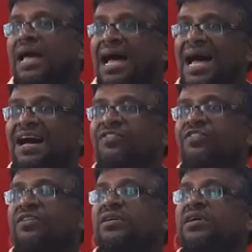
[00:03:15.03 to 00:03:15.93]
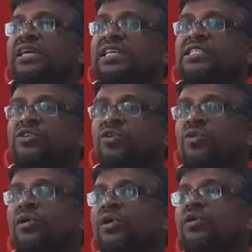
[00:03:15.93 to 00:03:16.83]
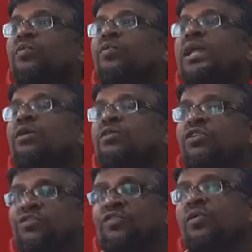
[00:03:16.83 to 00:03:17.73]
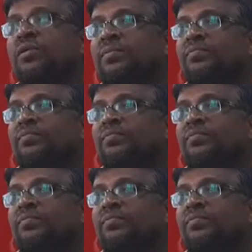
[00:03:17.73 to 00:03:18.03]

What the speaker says: half is to 1 out of 4.